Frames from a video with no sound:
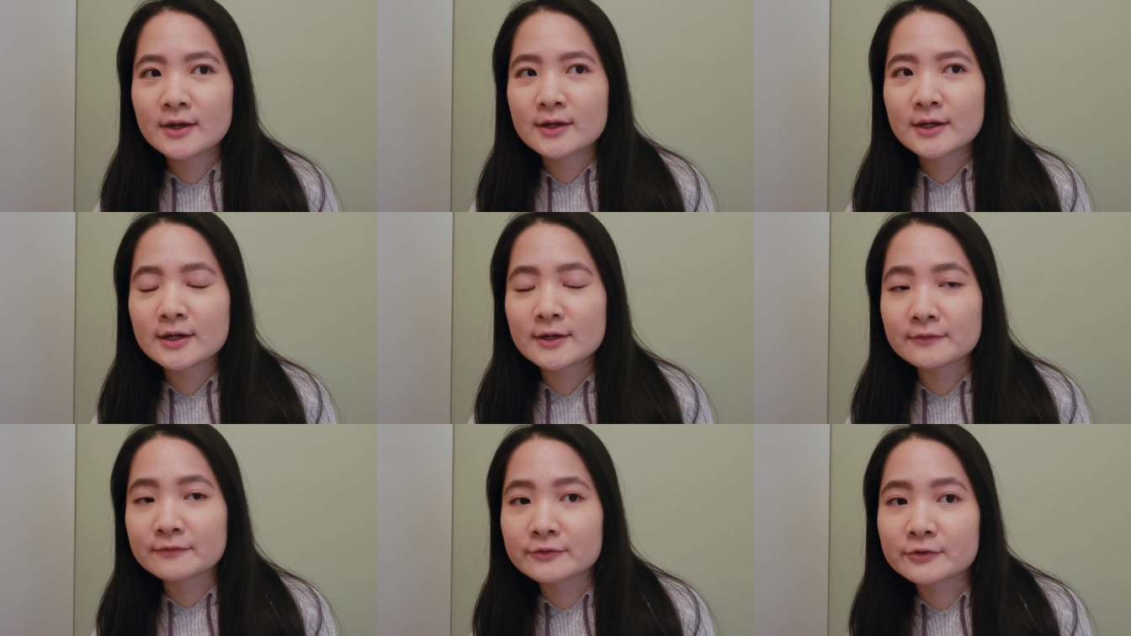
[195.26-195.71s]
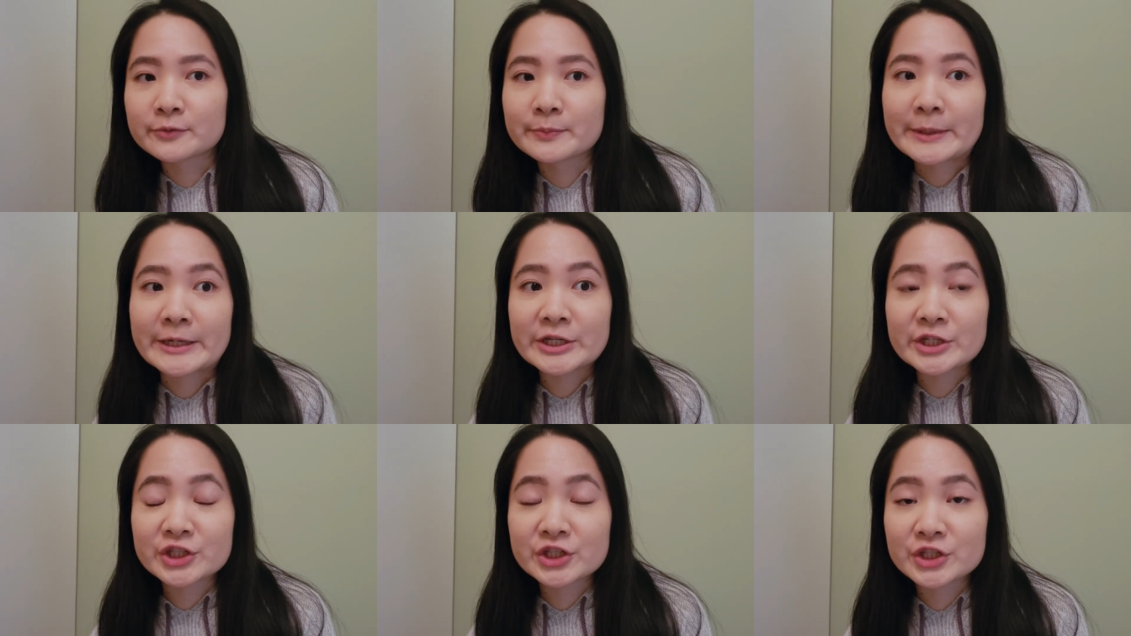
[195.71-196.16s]

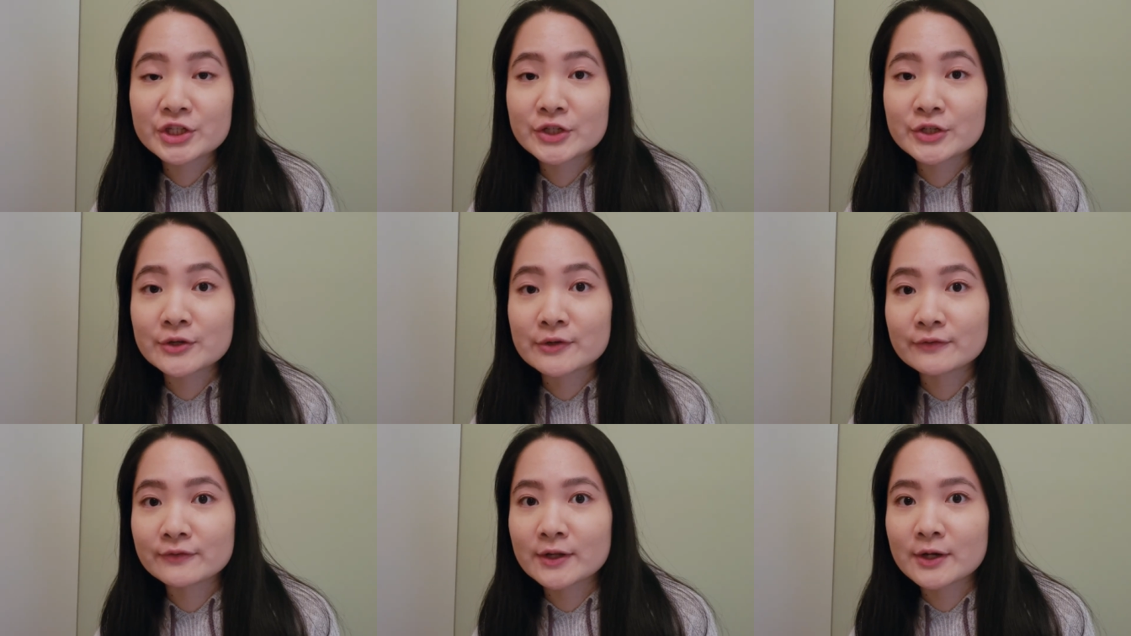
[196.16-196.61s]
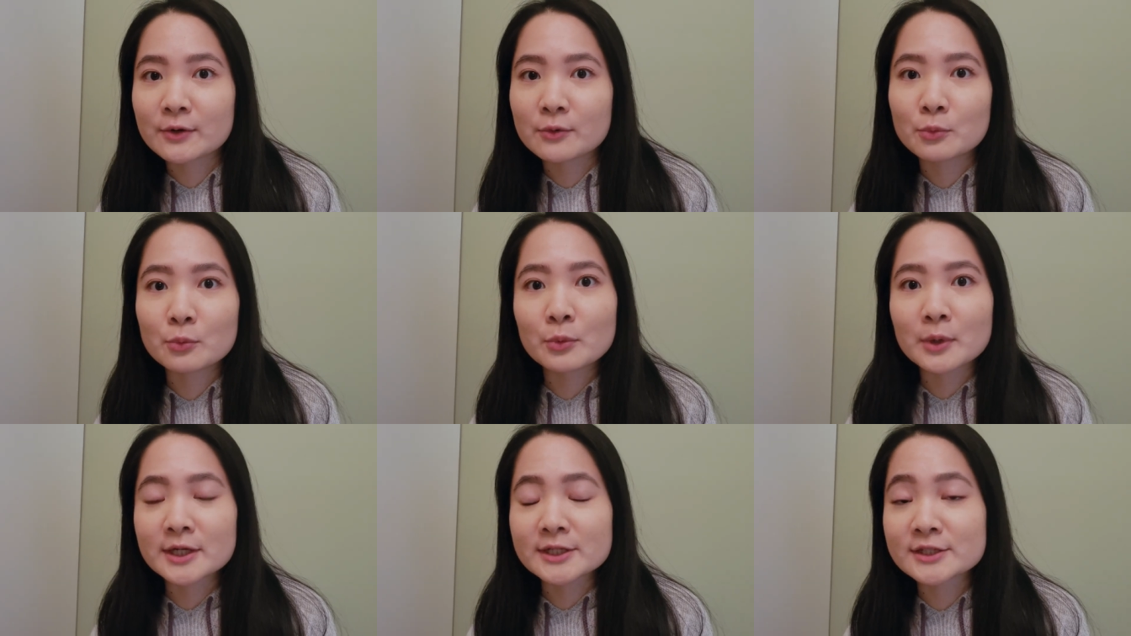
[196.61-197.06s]
information of like
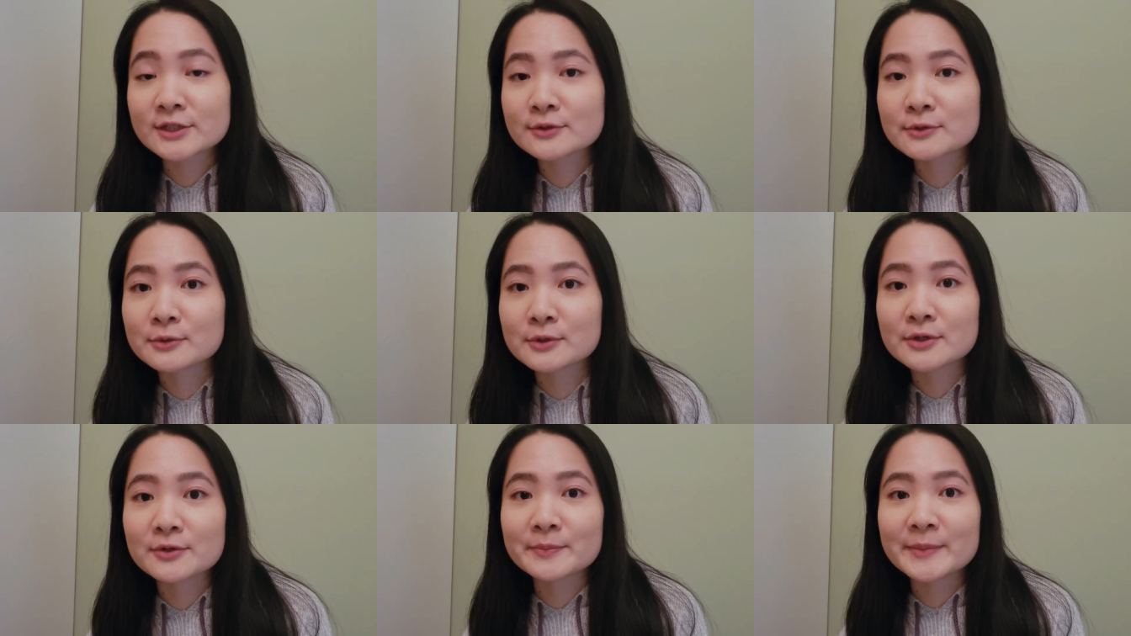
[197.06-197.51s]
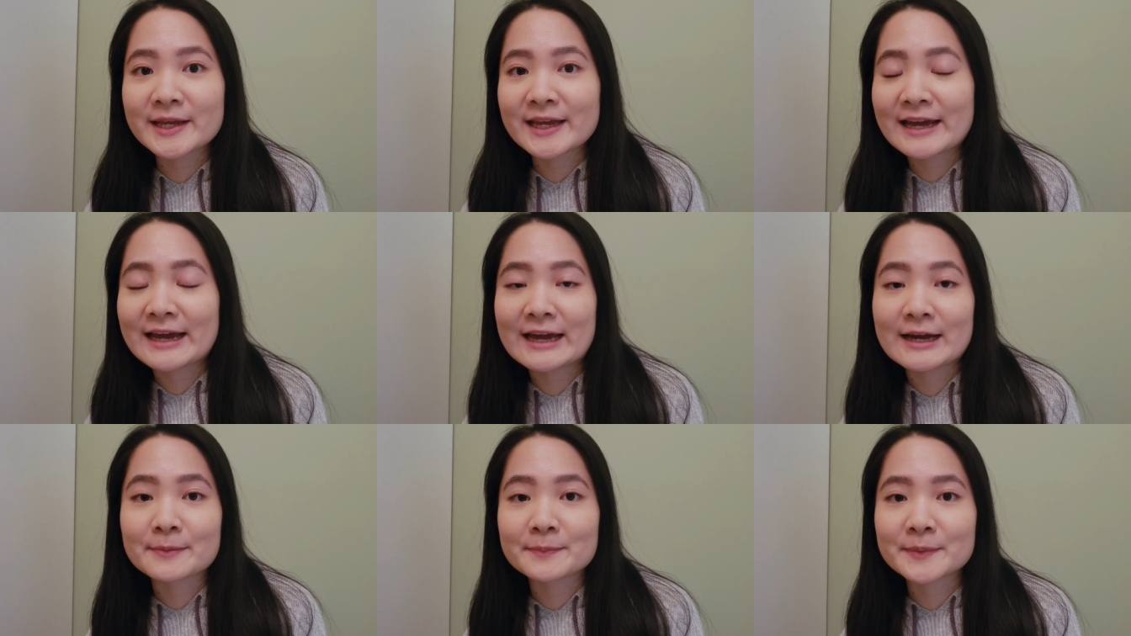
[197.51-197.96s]
what's going to be
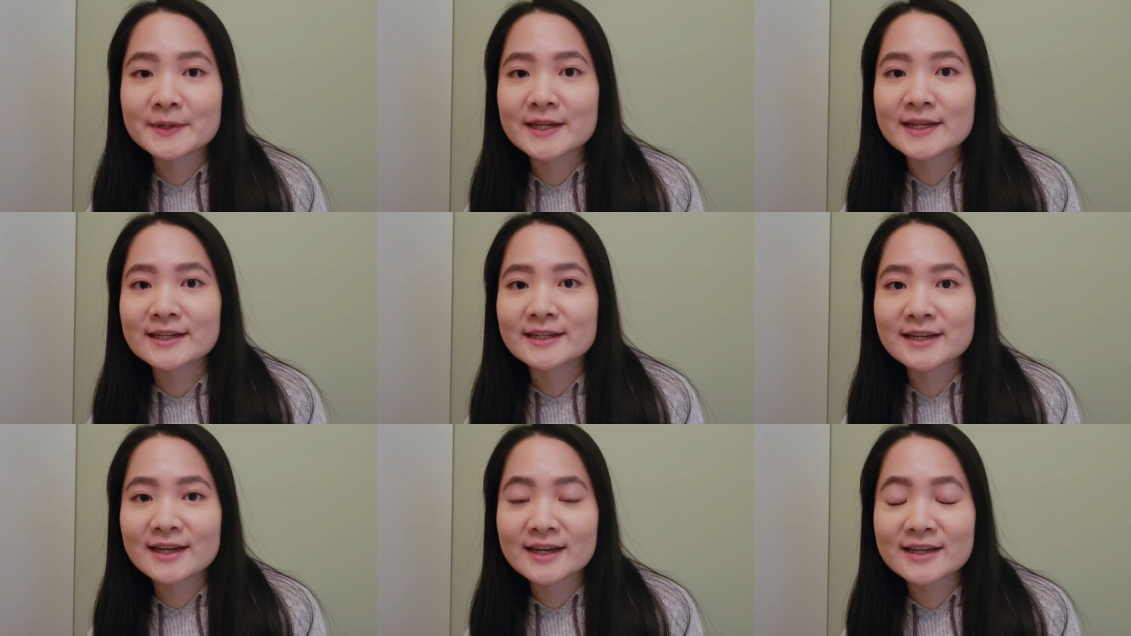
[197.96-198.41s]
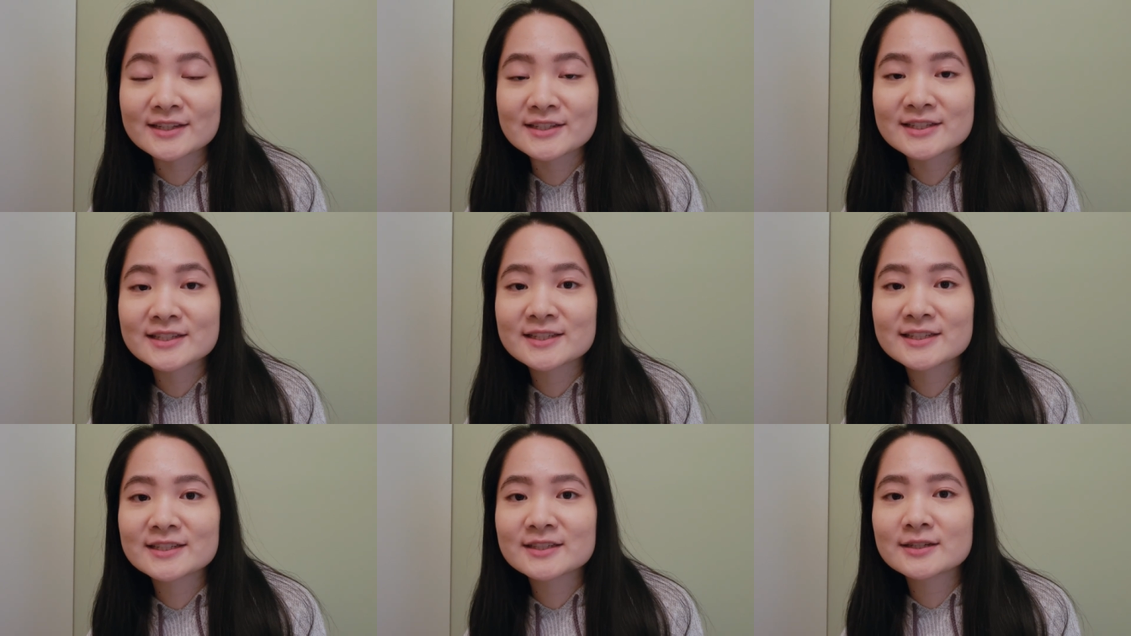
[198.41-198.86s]
happening
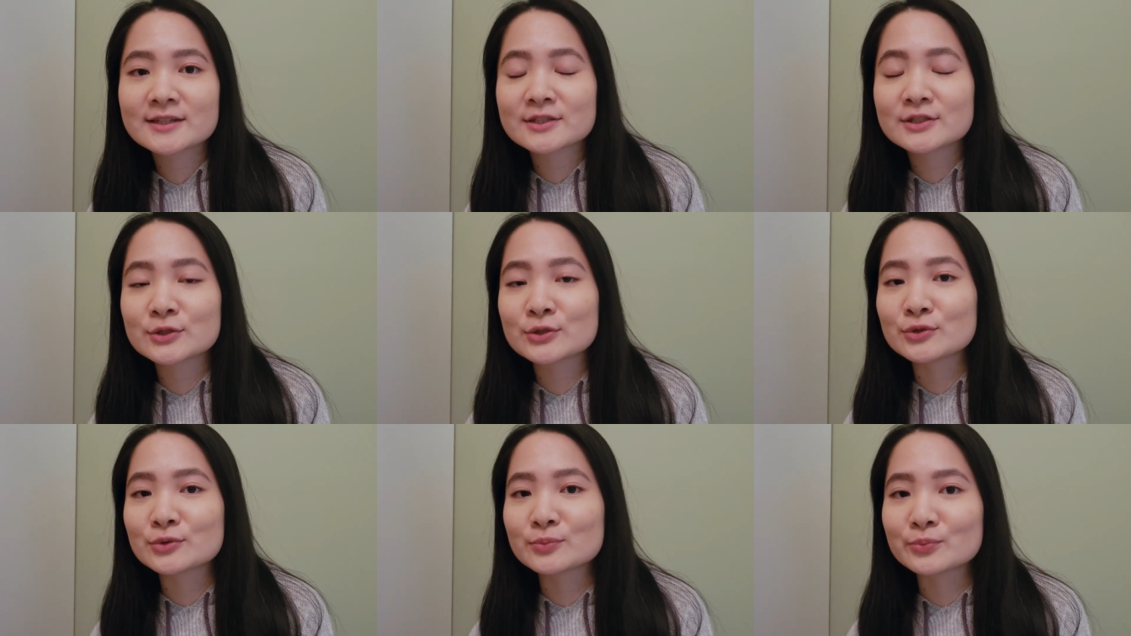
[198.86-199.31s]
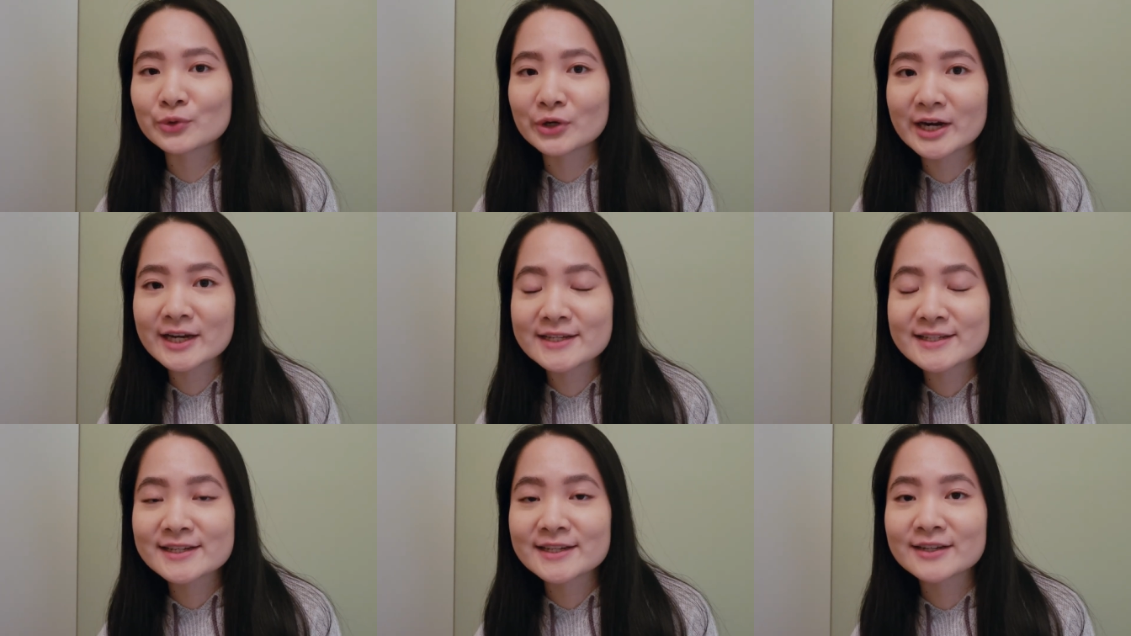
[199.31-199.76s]
next to Bryce